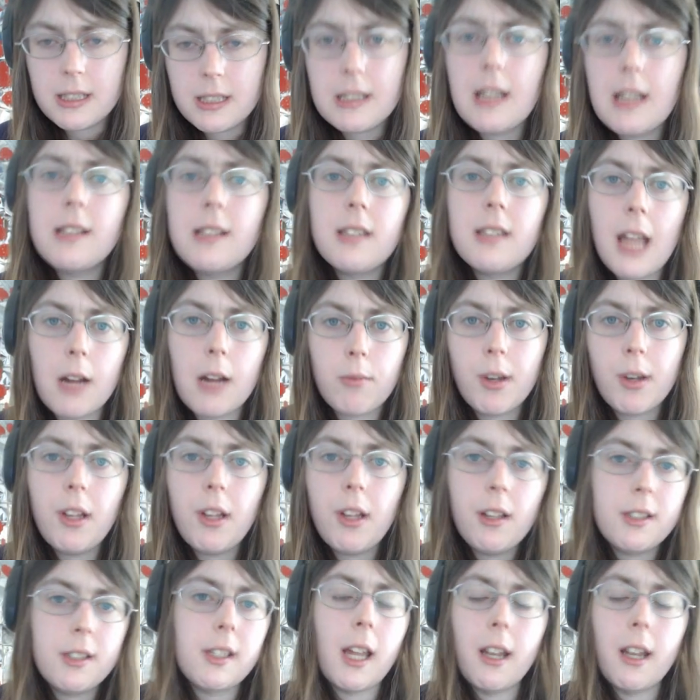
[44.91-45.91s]
It's not real.
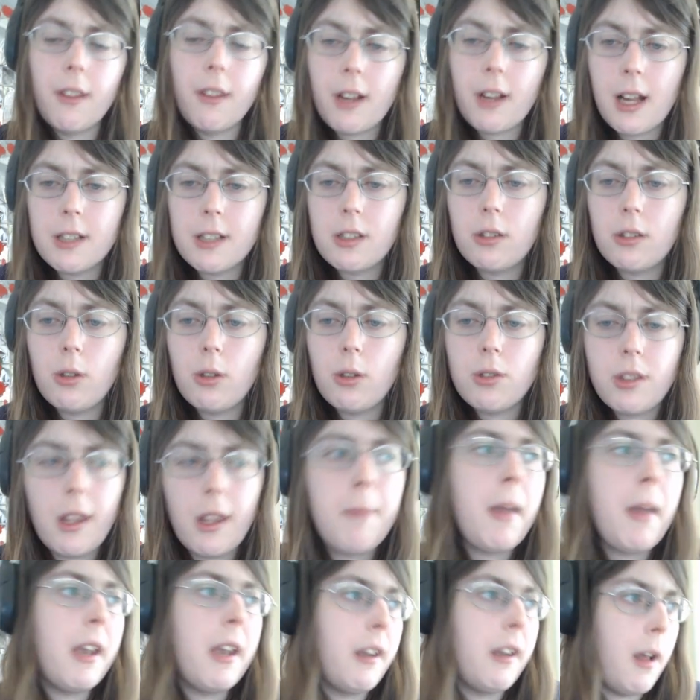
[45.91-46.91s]
It's not in the Constitution. They
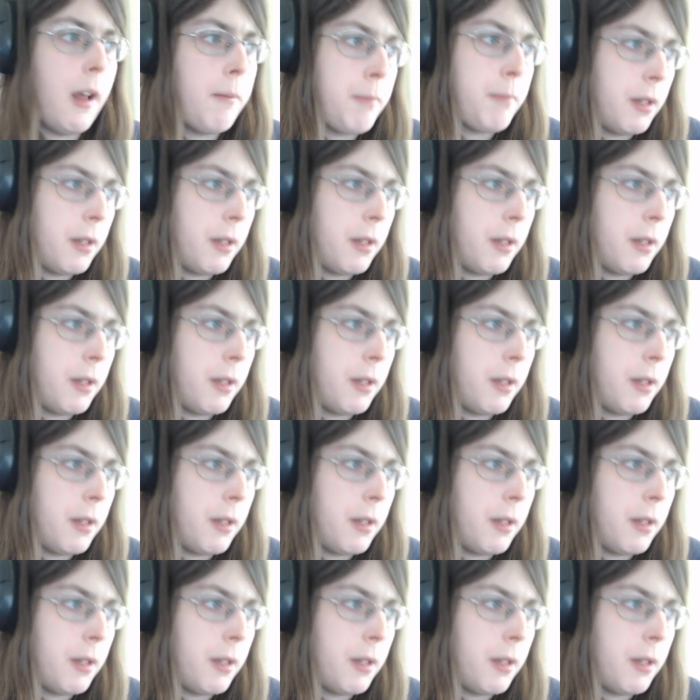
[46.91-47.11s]
made it up.